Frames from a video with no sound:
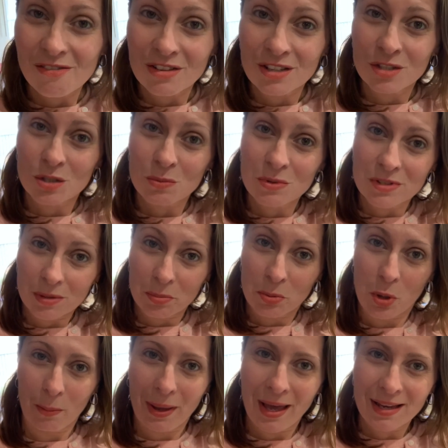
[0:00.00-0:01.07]
reusable
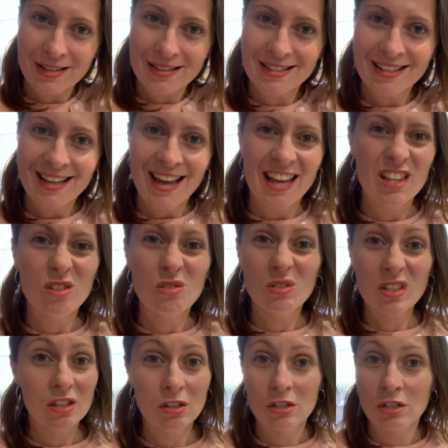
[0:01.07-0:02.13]
Ziploc bags and they're really good.